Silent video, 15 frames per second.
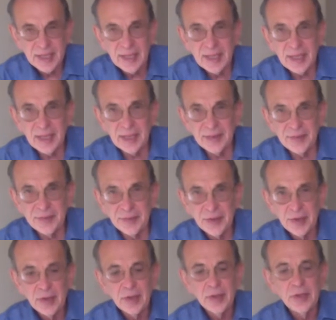is
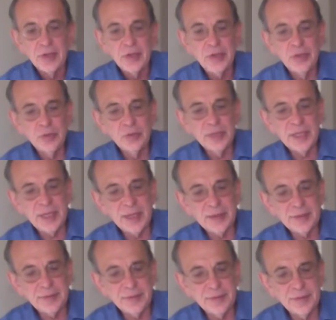you
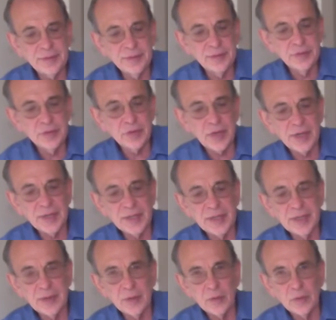can't try to
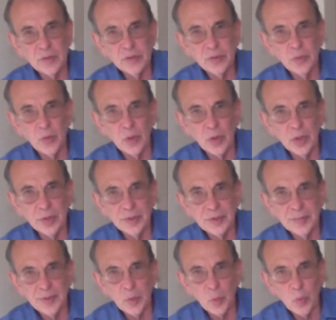do all of
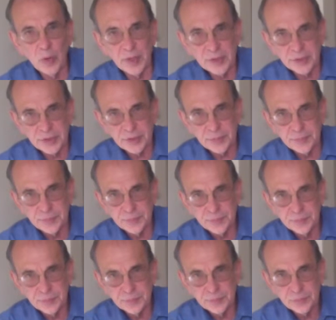them at once.
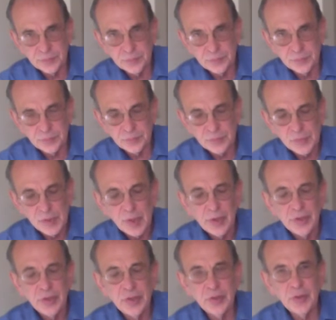
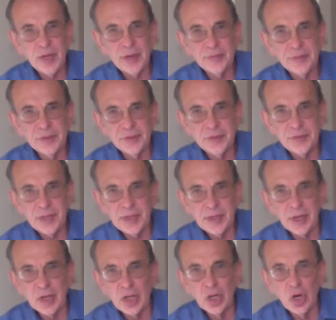You have to
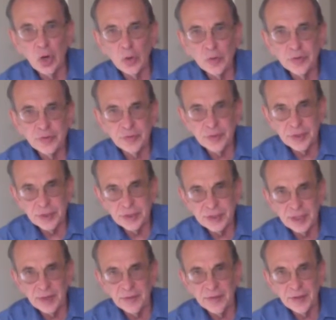set goals for
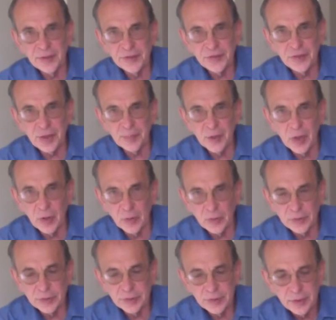yourself,
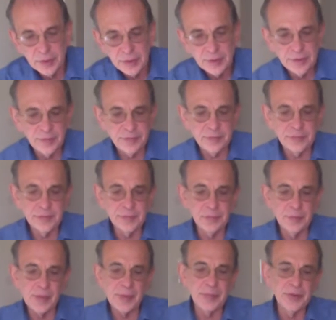sub-goals.
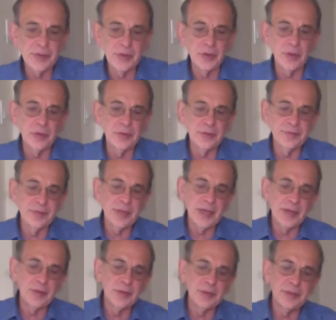Remember, the goal of the
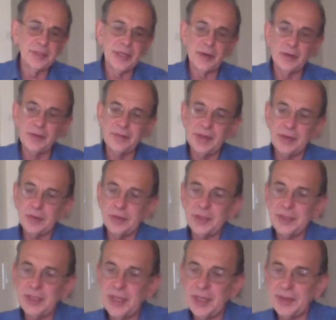Tower of Hanoi
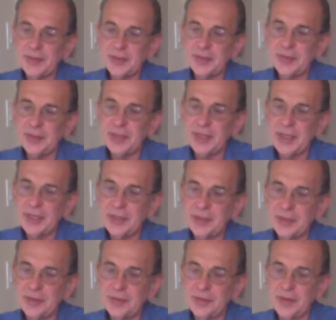task is to get to
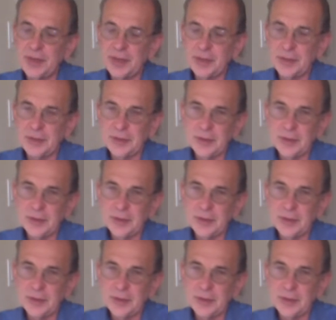the final